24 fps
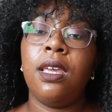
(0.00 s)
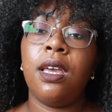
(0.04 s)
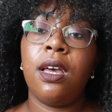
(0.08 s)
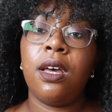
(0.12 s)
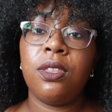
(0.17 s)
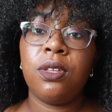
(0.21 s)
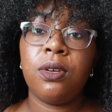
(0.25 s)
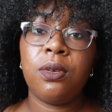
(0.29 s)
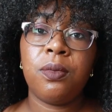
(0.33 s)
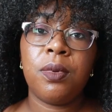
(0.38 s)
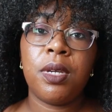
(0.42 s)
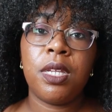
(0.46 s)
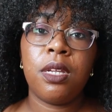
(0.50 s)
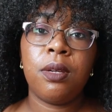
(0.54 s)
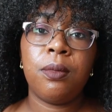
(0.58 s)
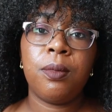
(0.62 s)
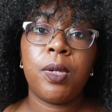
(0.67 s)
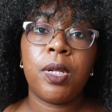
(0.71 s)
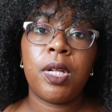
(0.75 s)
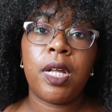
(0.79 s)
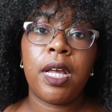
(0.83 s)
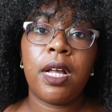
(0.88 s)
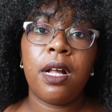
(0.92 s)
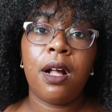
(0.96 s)
The other reading
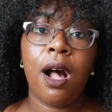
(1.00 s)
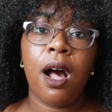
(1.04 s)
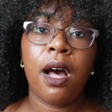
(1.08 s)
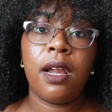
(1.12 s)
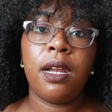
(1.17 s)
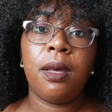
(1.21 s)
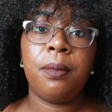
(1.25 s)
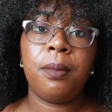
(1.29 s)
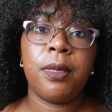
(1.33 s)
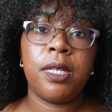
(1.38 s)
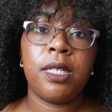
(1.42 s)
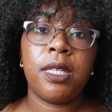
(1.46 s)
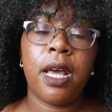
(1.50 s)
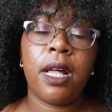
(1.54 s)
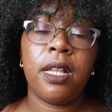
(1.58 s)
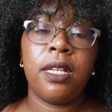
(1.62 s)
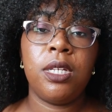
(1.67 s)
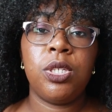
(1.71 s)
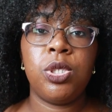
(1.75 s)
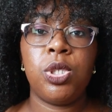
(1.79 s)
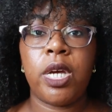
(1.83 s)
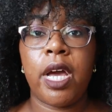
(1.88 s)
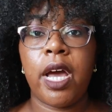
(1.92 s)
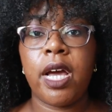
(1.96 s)
book I got at
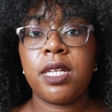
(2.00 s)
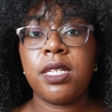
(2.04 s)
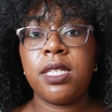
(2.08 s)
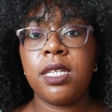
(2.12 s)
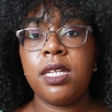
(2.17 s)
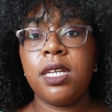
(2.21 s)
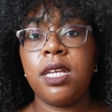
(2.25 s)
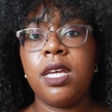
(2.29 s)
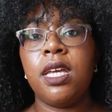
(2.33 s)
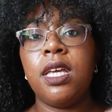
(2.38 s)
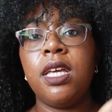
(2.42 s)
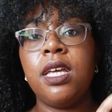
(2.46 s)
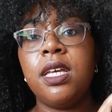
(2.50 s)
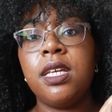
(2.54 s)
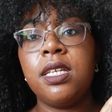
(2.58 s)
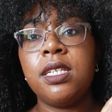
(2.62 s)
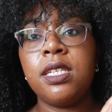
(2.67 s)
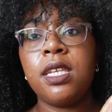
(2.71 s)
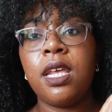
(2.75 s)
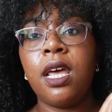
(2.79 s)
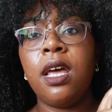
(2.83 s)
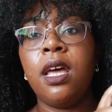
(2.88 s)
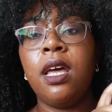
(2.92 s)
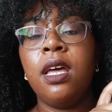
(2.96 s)
McNally Jackson
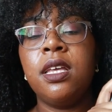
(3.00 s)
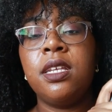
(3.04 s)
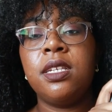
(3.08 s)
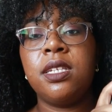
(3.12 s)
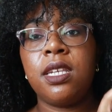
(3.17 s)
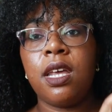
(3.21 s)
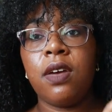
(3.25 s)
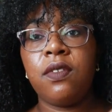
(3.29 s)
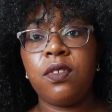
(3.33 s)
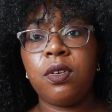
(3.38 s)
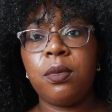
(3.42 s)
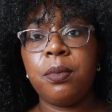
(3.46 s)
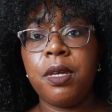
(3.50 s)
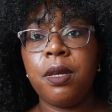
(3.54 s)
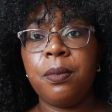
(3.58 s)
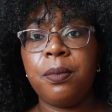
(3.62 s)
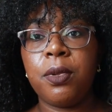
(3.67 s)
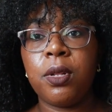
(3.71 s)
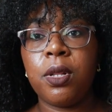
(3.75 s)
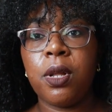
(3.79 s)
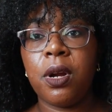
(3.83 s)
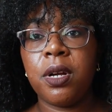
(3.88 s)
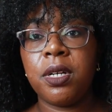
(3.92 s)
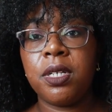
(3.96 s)
is Several
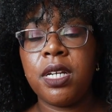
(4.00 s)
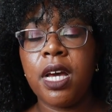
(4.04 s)
People Are